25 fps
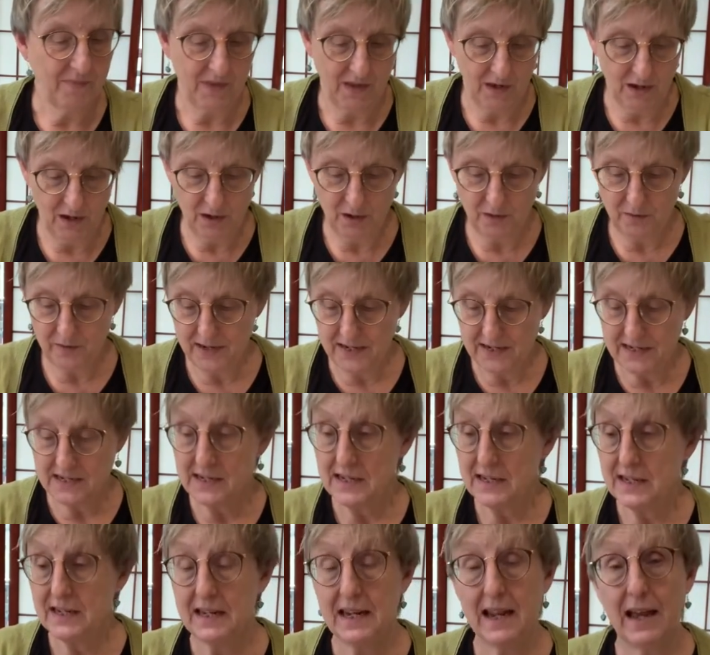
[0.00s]
All right,
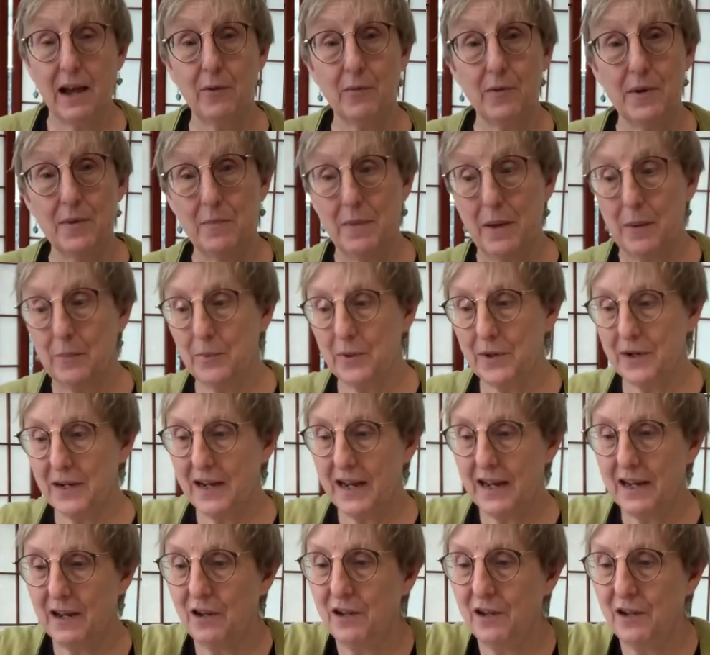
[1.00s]
now remember I